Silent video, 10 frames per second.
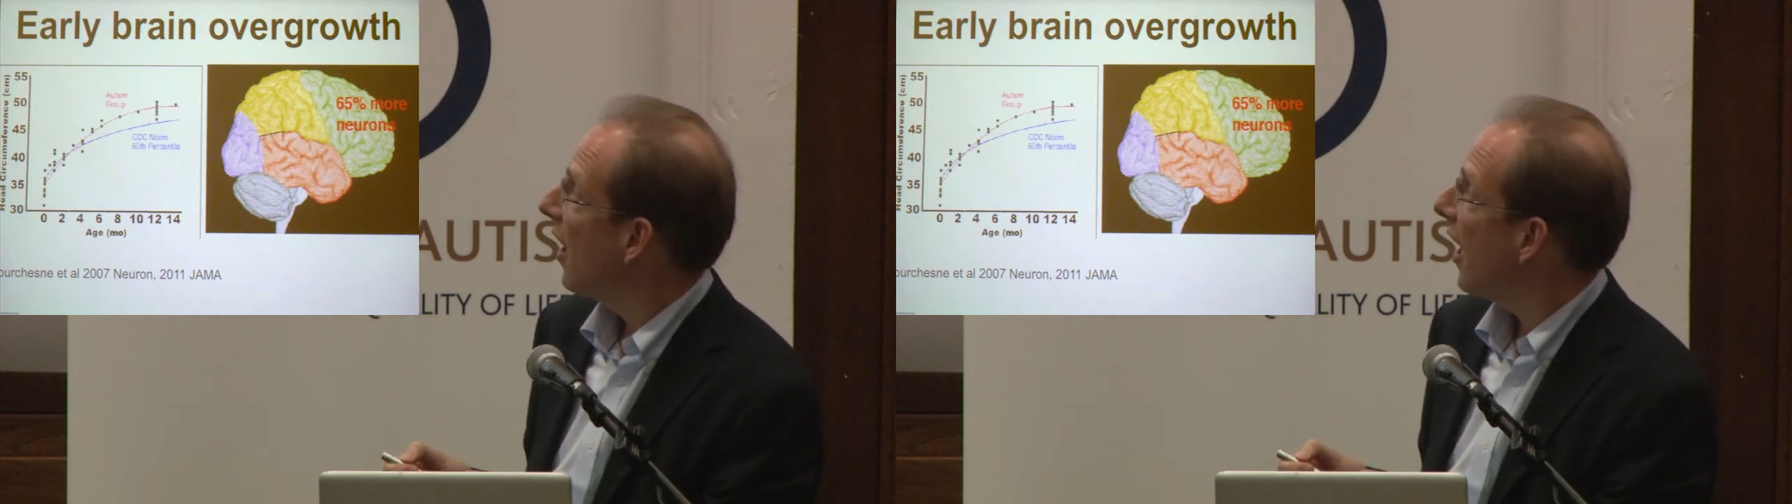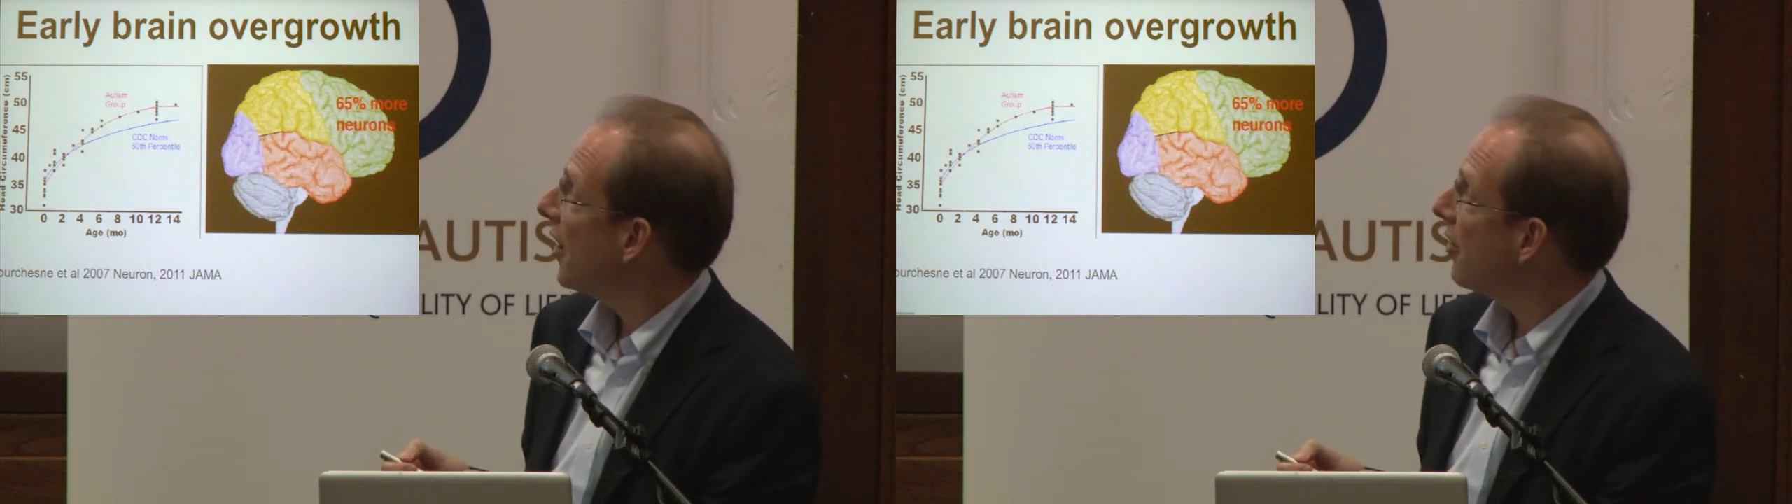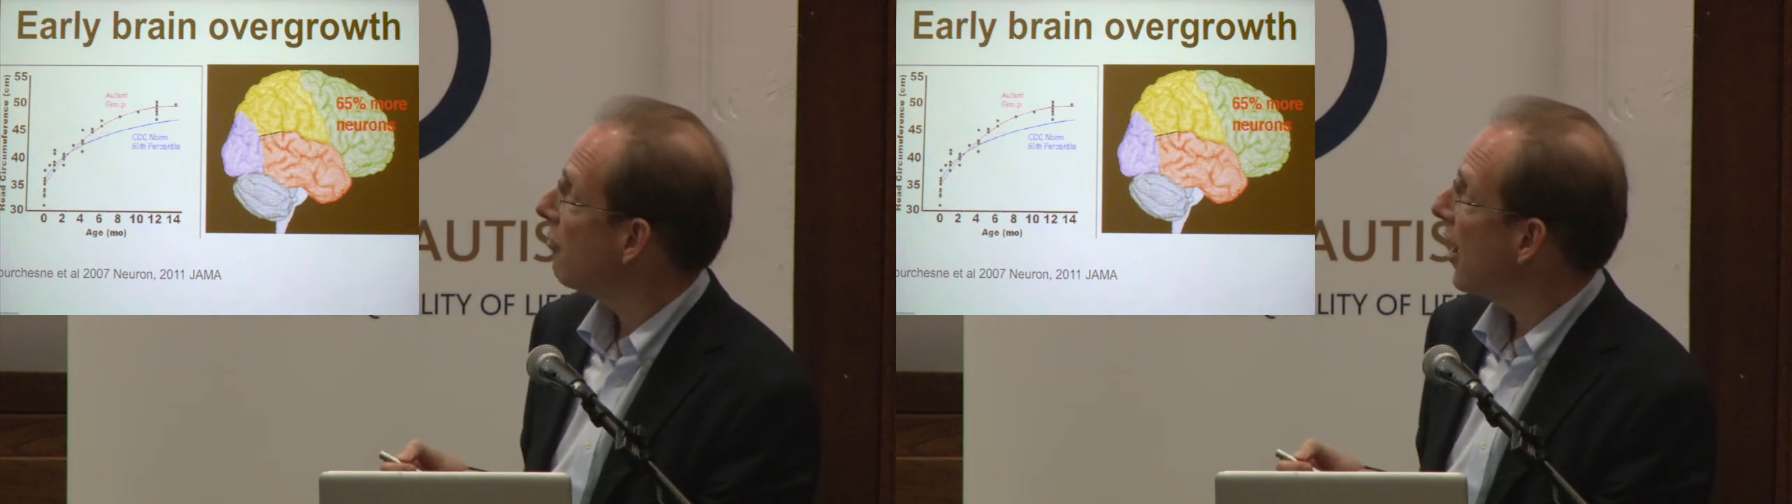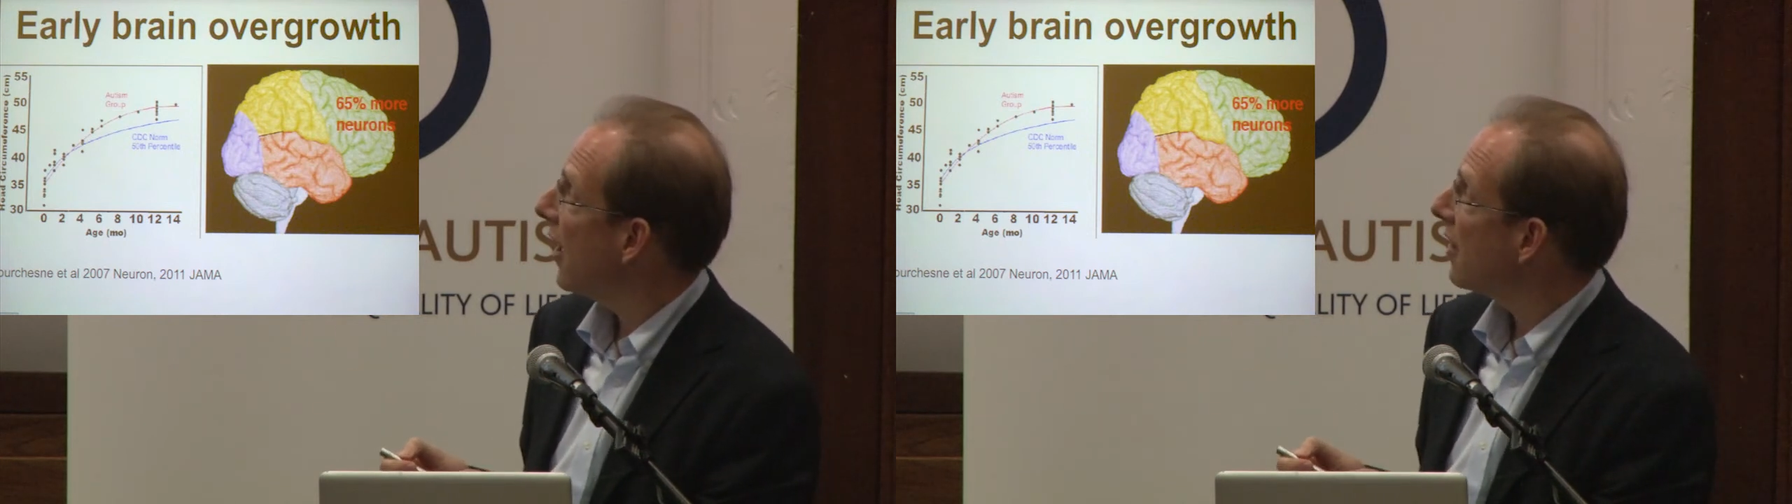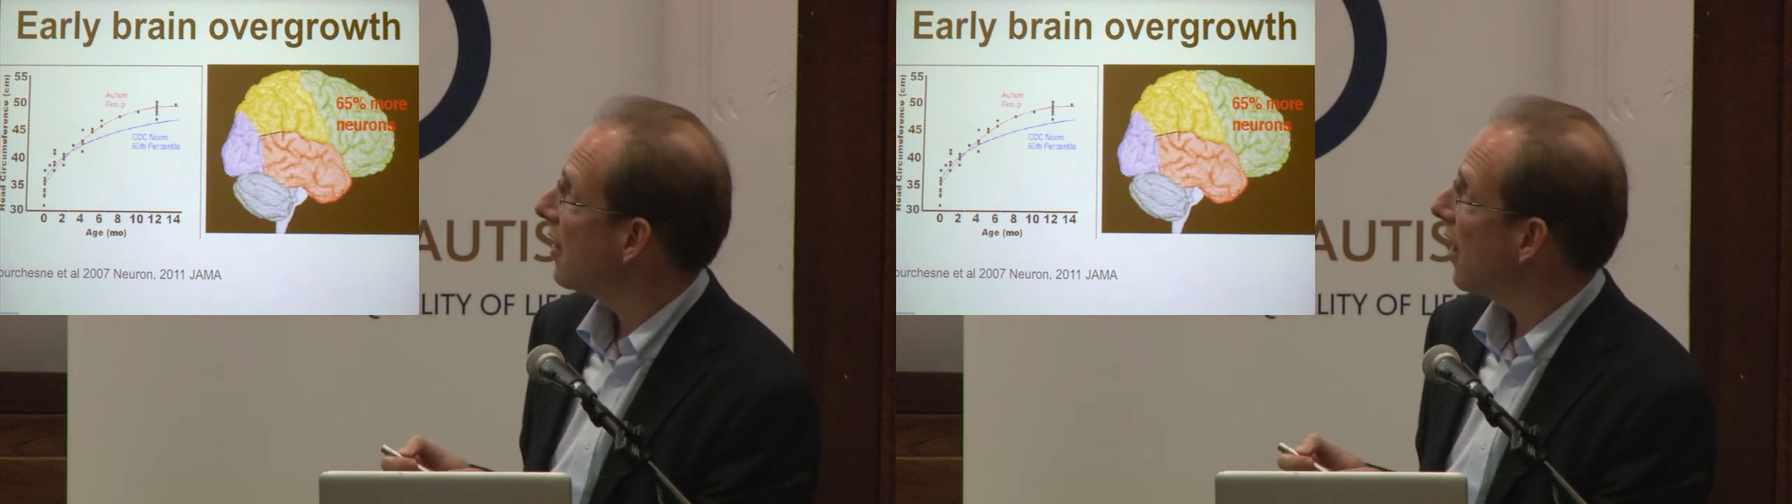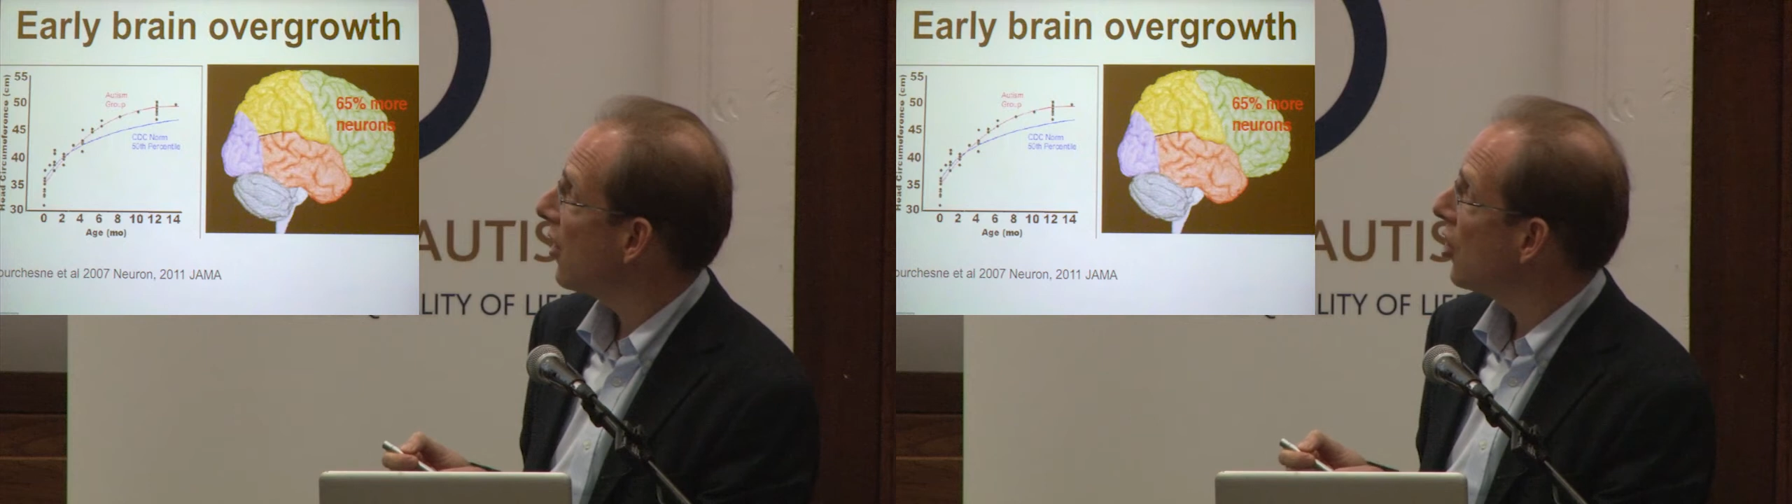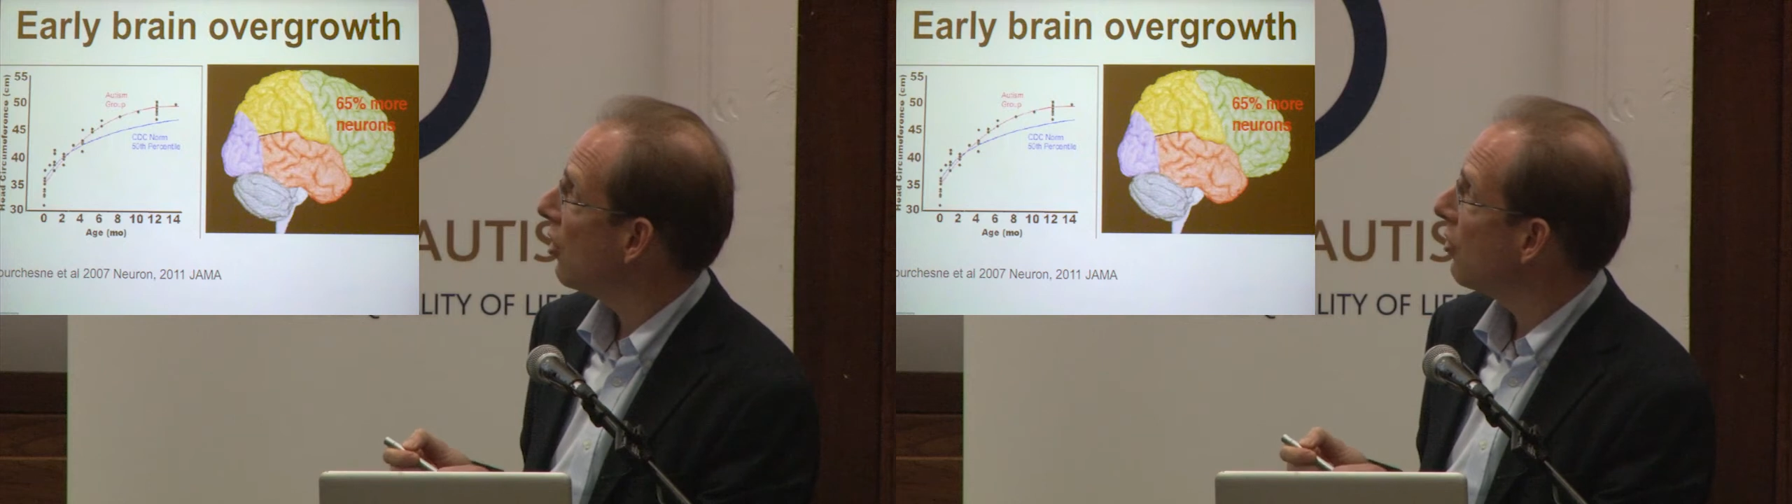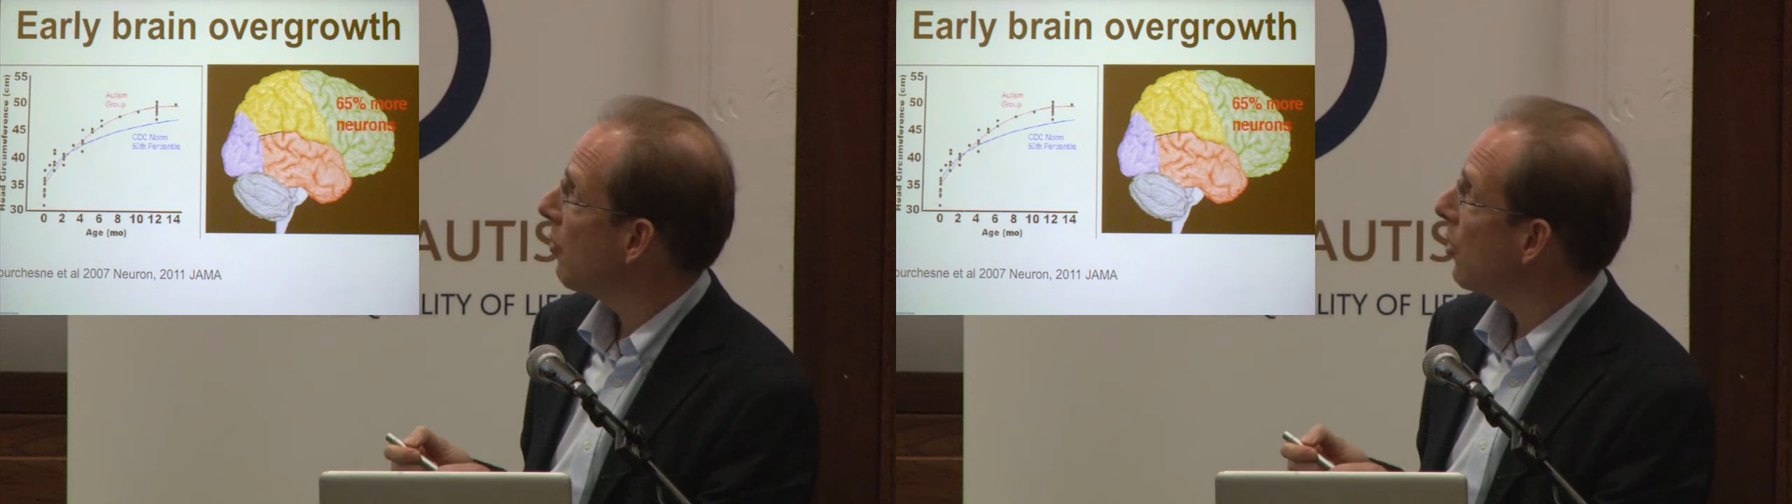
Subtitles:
And in red are children with